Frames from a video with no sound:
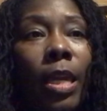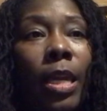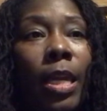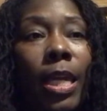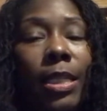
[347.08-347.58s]

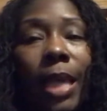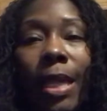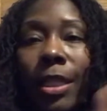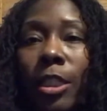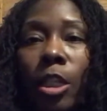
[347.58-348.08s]
he's like,
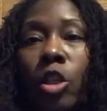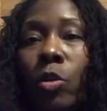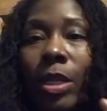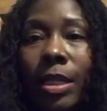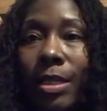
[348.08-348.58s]
listen, you
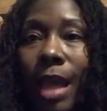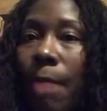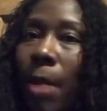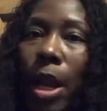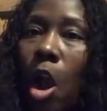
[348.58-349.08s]
need to
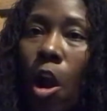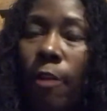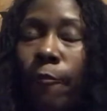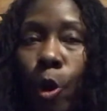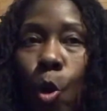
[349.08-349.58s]
sign my card
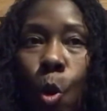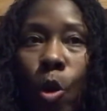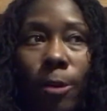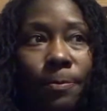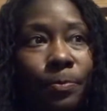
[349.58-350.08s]
for
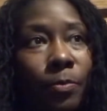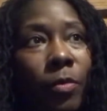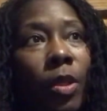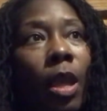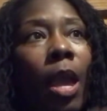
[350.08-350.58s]
court.
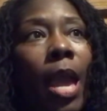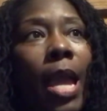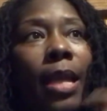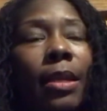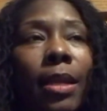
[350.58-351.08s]

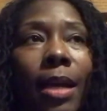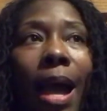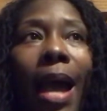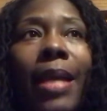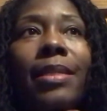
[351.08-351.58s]
And the
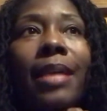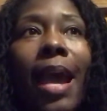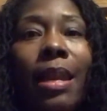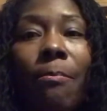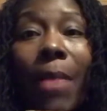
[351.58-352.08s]
guy is
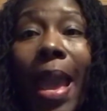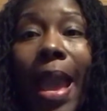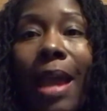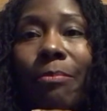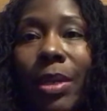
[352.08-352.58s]
kind of
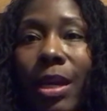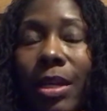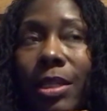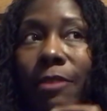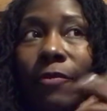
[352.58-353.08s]
mad
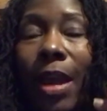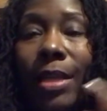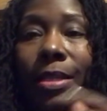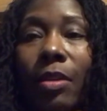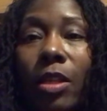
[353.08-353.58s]
because he
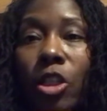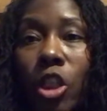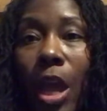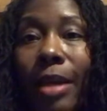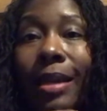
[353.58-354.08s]
finds out that
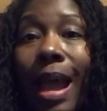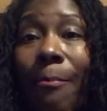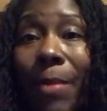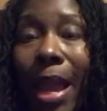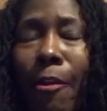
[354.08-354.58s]
John
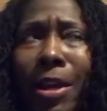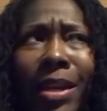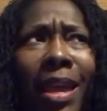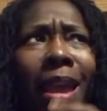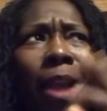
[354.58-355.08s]
got married.
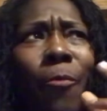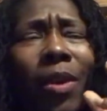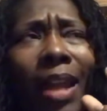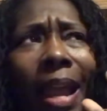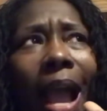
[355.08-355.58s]

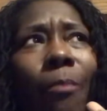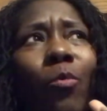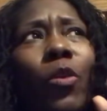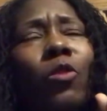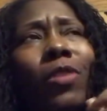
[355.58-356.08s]
We're like,
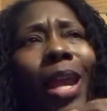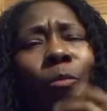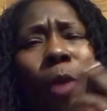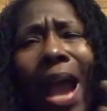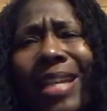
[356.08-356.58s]
I'm wondering, like,
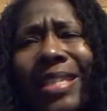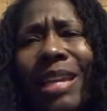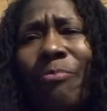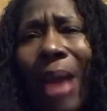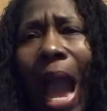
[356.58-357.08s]
why is
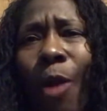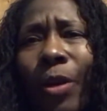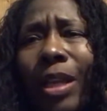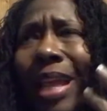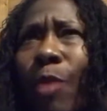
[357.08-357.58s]
he
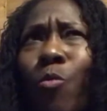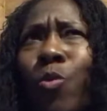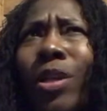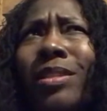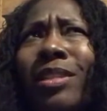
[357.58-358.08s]
pouting? Like,
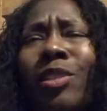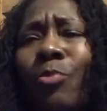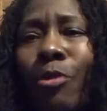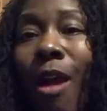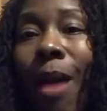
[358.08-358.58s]
what is his
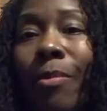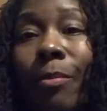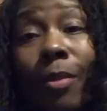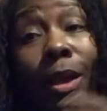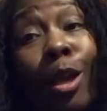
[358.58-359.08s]

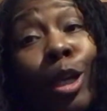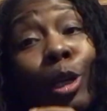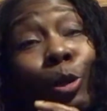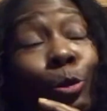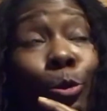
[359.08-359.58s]
problem?
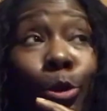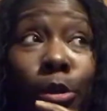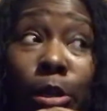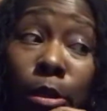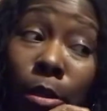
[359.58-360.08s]

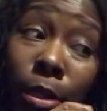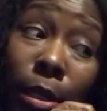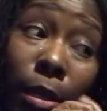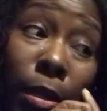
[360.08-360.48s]
Well, honey,